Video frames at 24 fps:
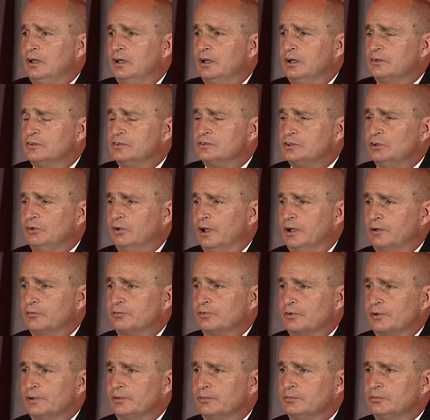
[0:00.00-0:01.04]
It's too late
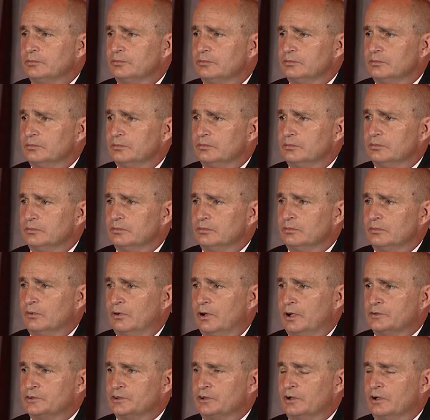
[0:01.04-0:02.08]
for
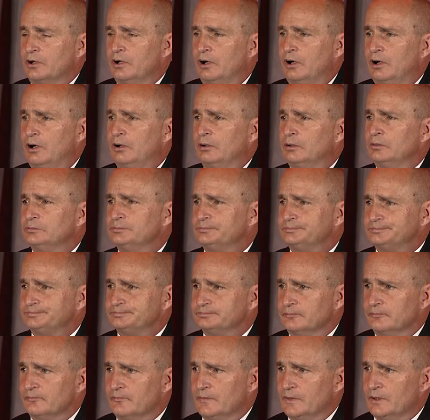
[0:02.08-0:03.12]
Roger to call.
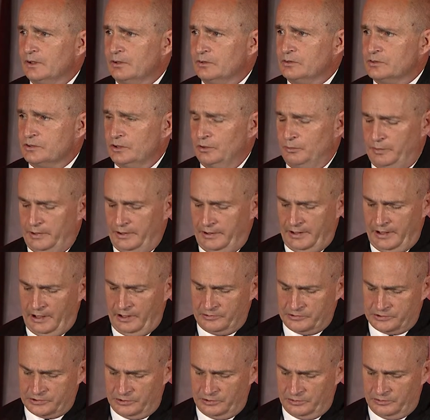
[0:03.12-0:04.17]
It's going to be
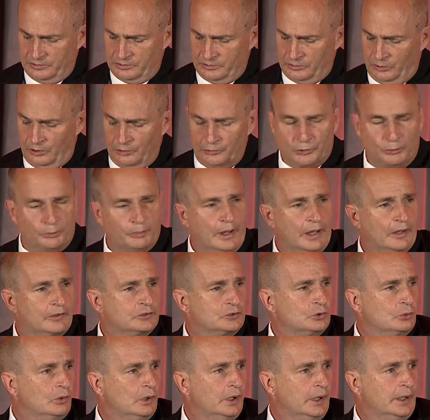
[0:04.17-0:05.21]
announced that Walter passed
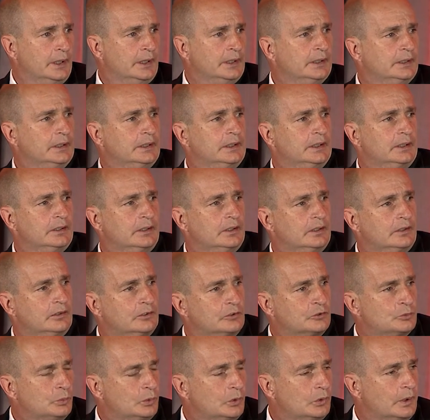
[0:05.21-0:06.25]
away
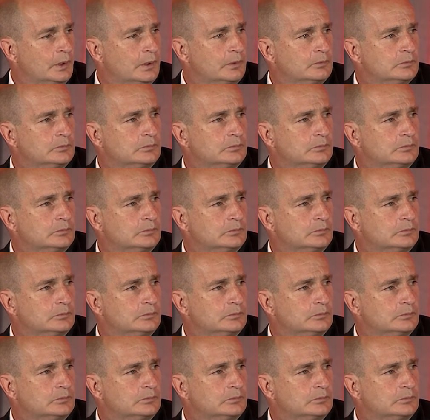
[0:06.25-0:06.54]
this morning.